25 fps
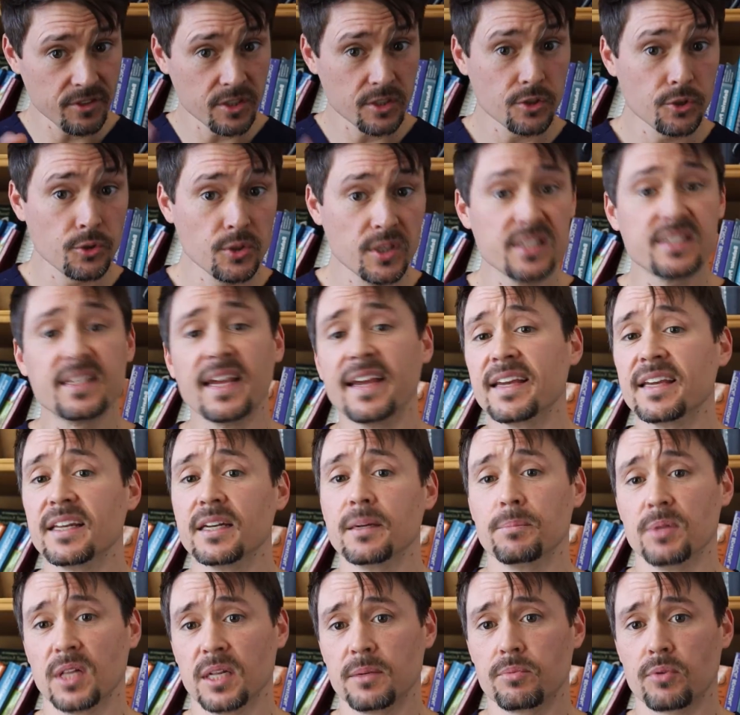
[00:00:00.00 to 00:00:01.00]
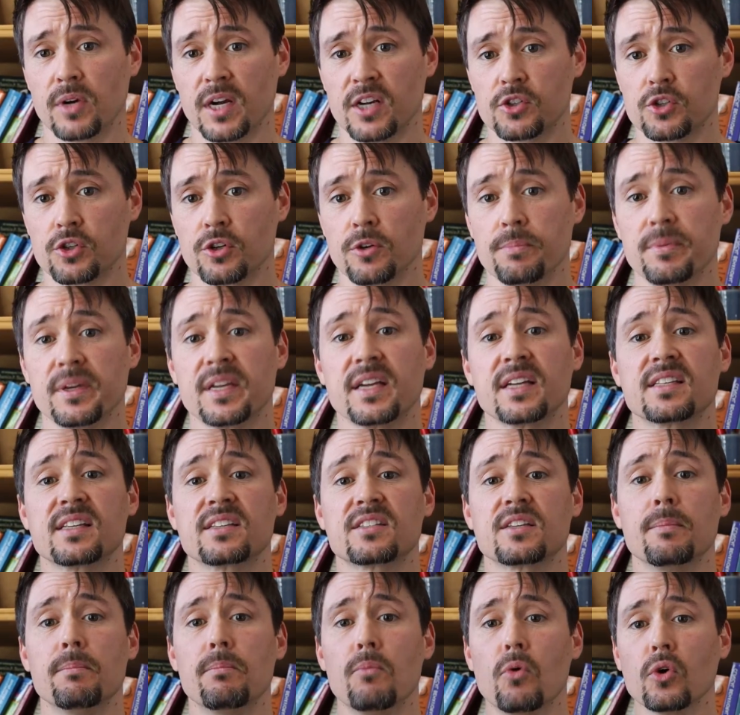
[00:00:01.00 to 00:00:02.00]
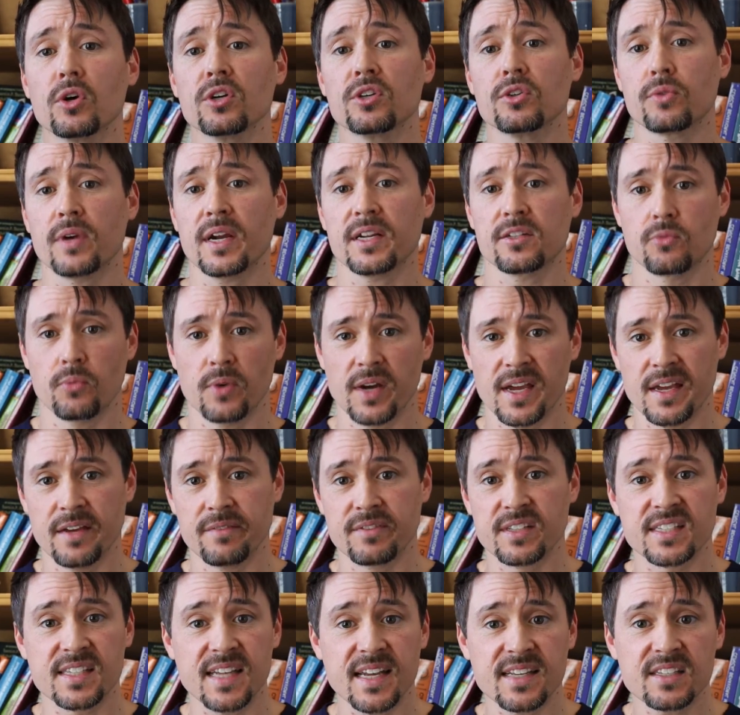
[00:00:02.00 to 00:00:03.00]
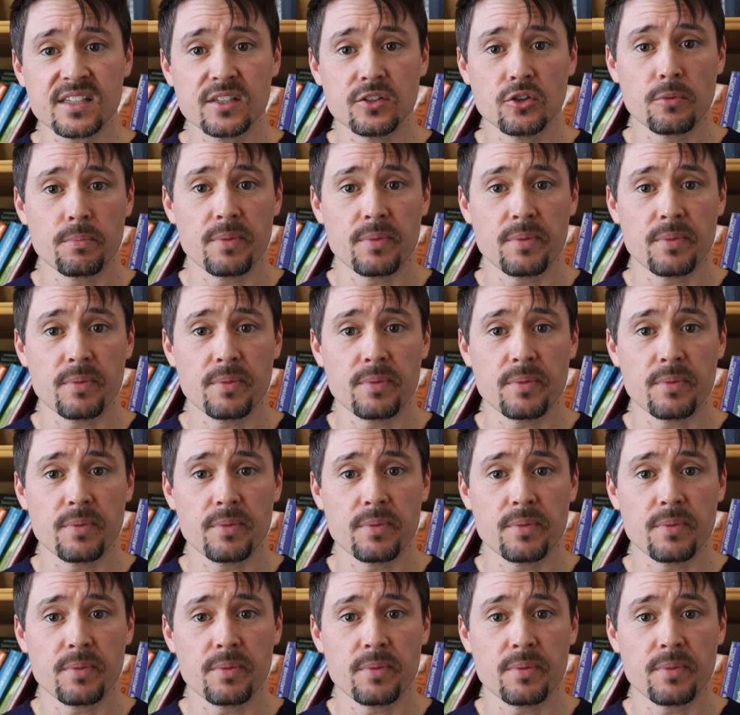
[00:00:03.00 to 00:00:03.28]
included taking a blood pressure because it's a more direct way of assessing your